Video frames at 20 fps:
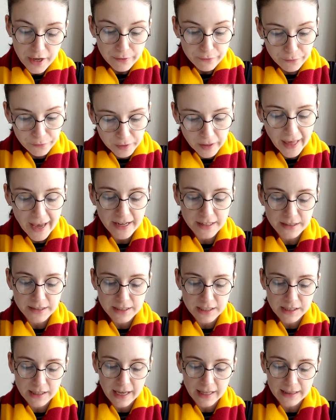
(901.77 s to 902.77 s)
Flattened
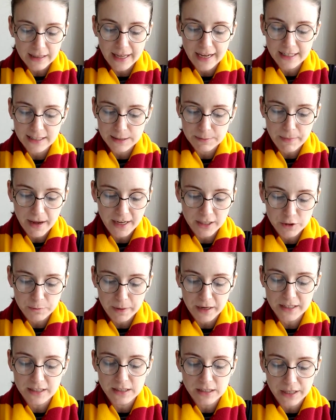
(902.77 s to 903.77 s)
in that last match
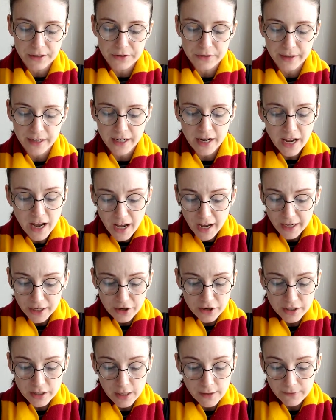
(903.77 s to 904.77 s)
by Slytherin, I
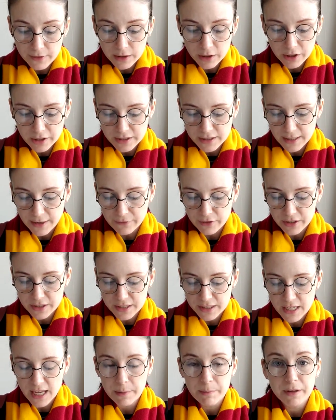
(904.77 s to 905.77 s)
couldn't even look Severus
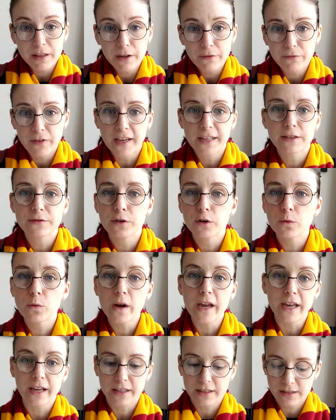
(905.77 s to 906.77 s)
Snape in the face for
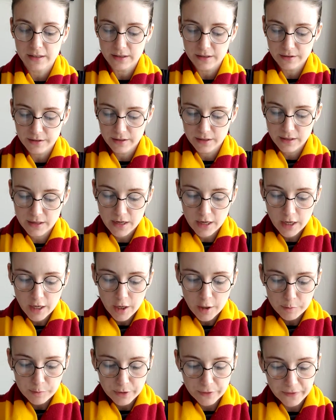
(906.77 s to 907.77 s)
weeks.
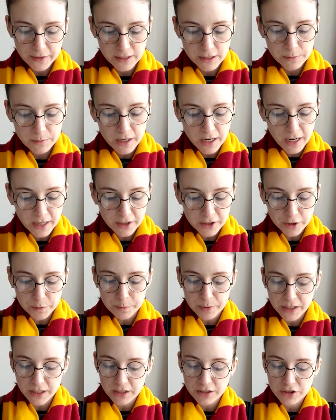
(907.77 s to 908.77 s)
Professor McGonagall
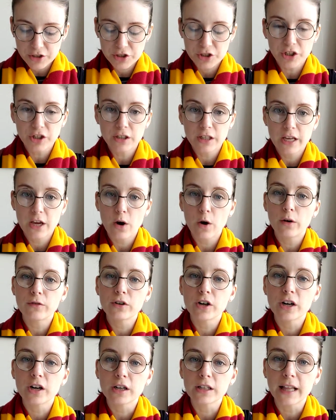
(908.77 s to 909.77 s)
peered sternly
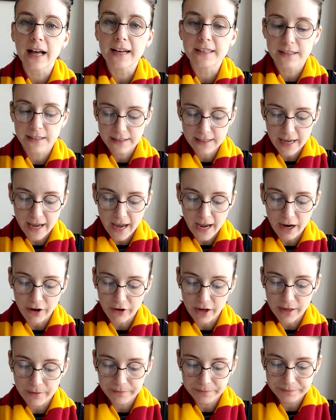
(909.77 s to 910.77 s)
over her glasses at Harry.